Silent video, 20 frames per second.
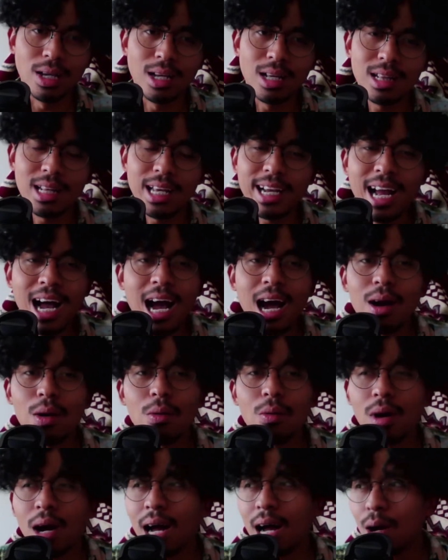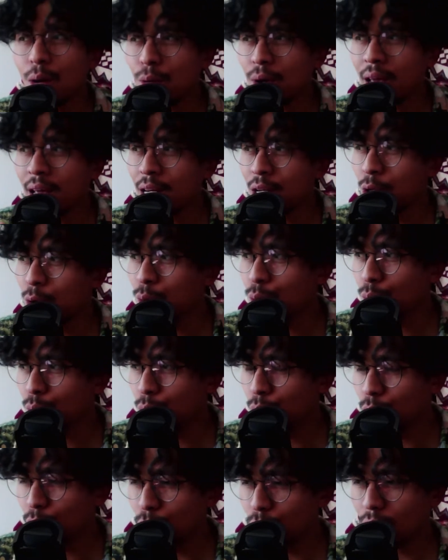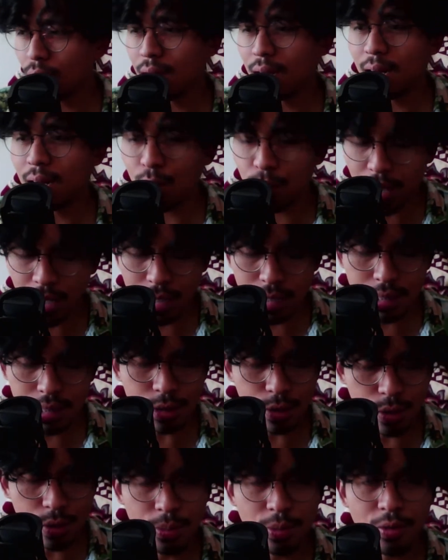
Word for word: like how how can you how can this group